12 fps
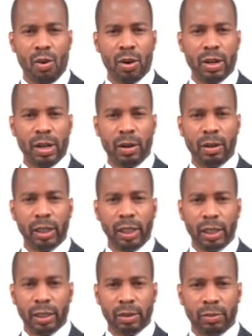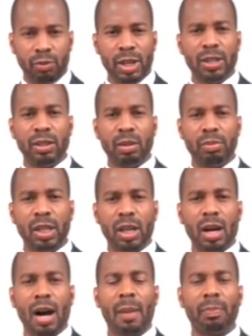ordinarily and reasonably
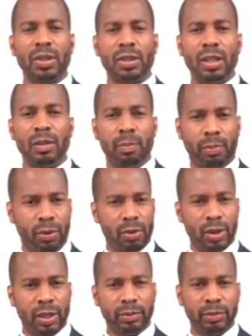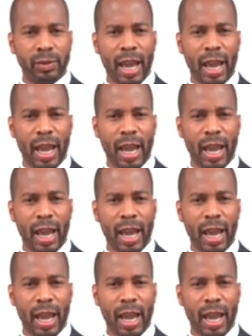competent, prudent,